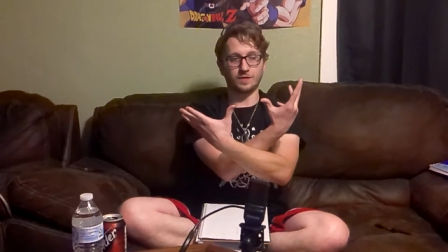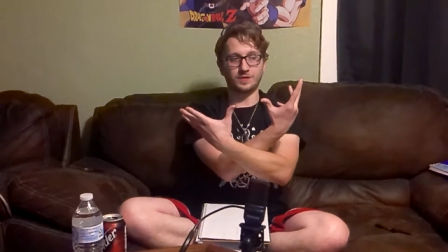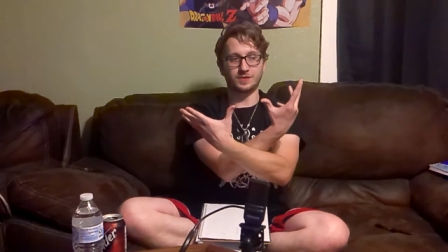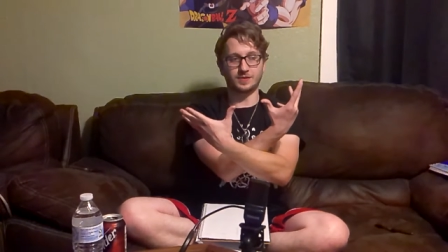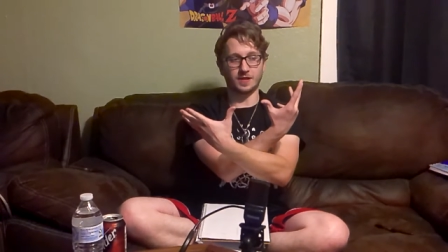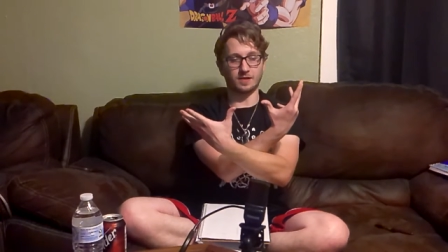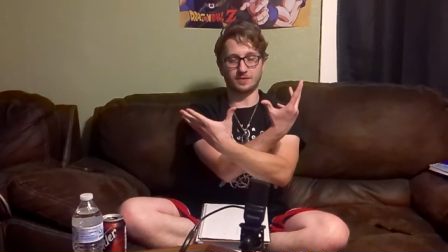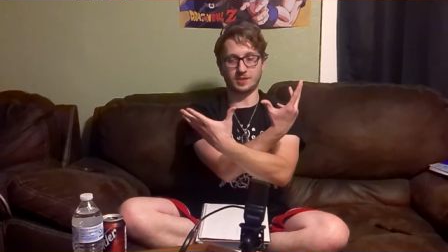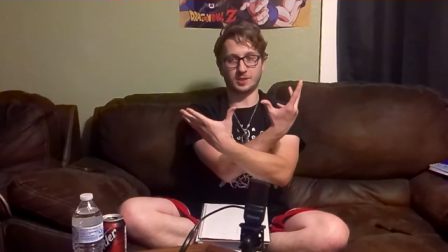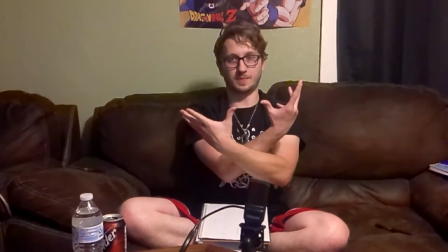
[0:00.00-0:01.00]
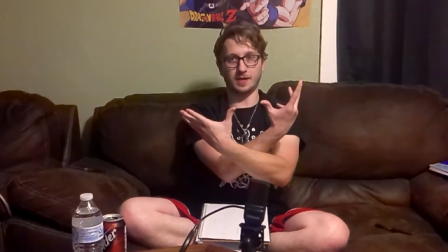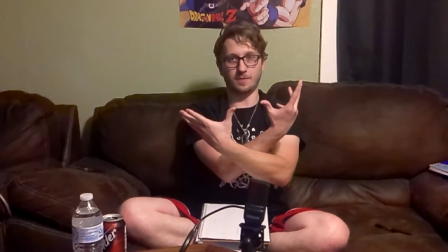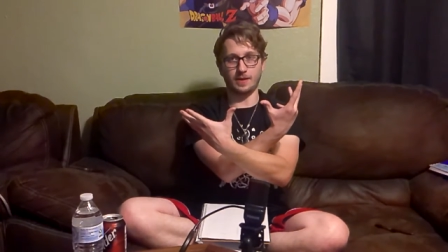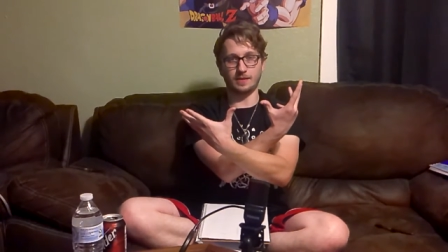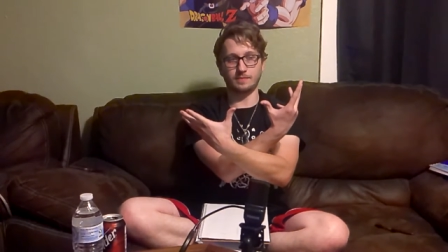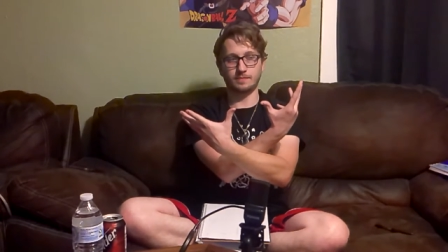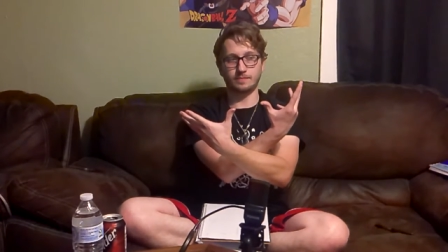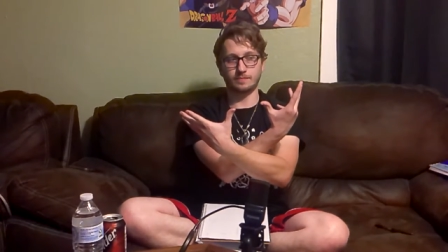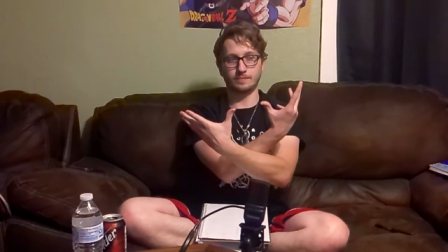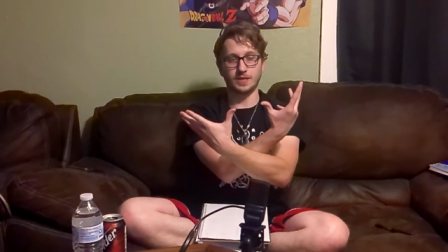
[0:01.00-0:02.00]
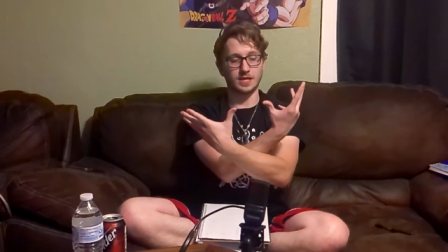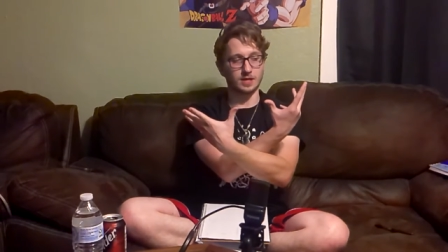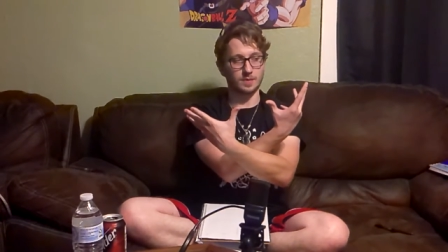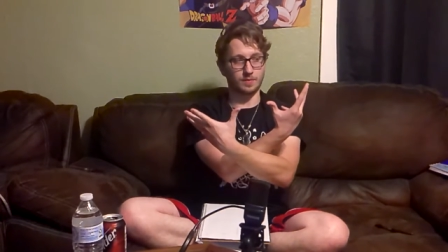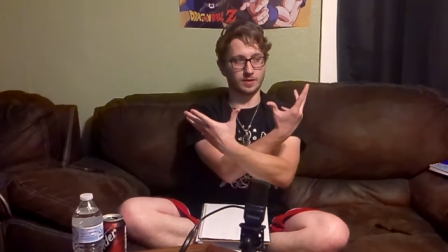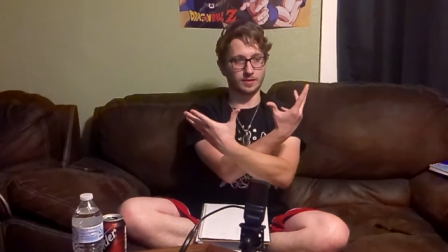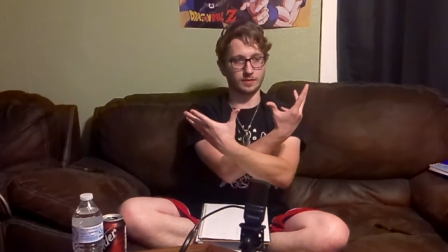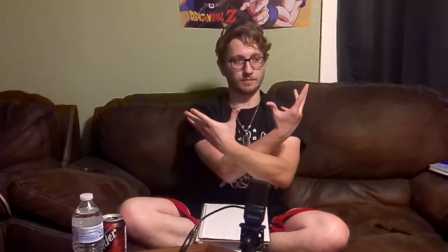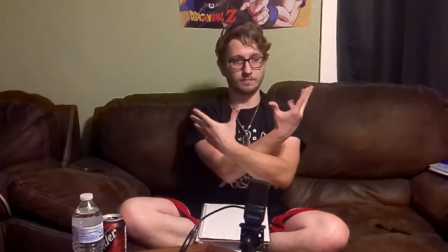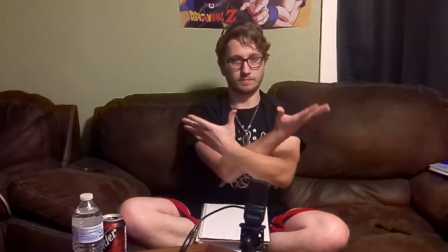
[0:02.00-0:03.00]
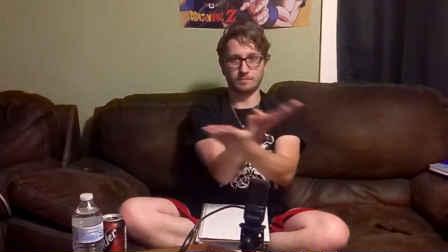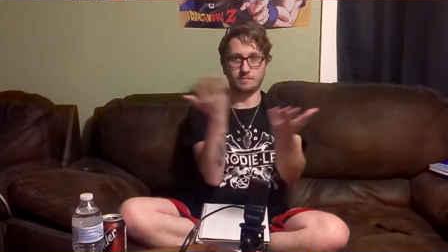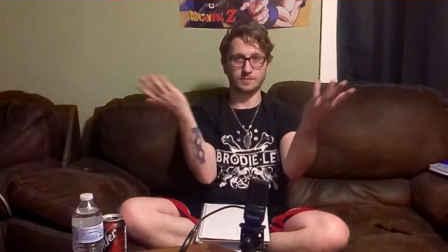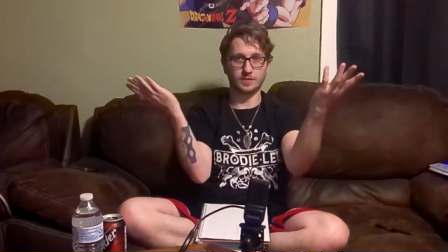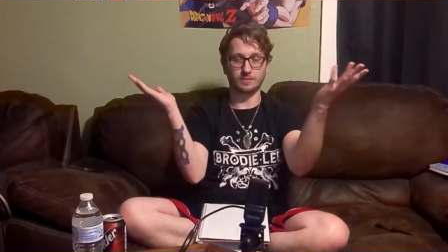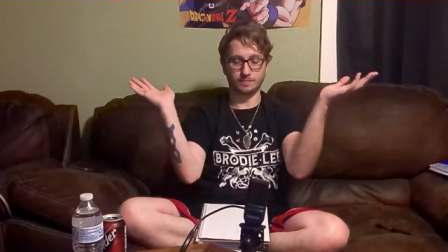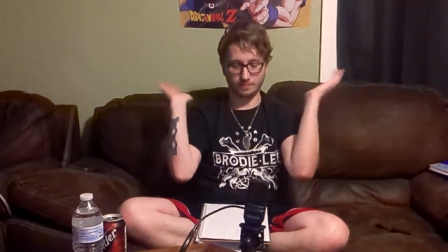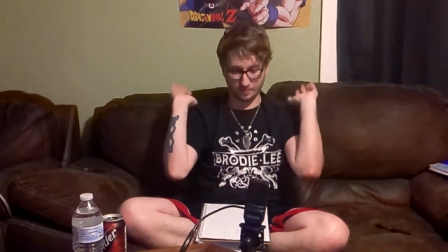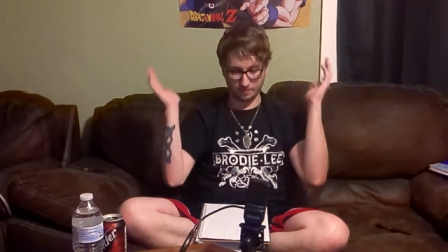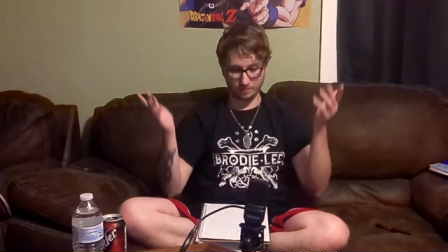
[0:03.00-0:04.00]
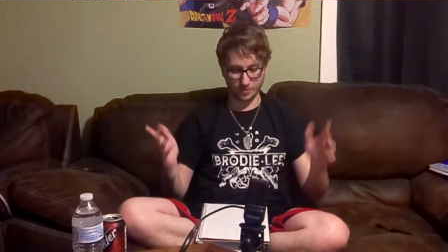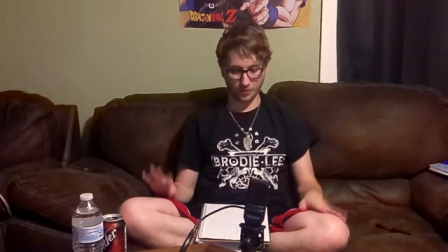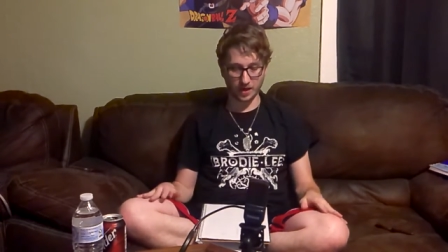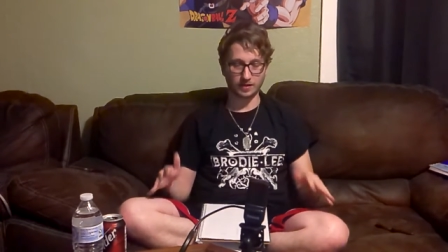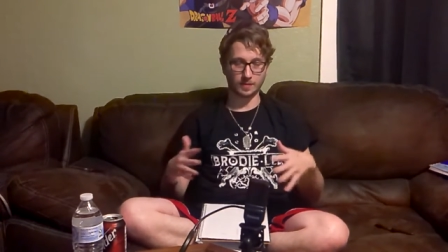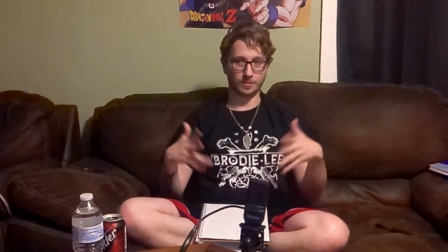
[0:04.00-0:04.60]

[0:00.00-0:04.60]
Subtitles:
you're just there to see Spider-Man and not Parker, you've got the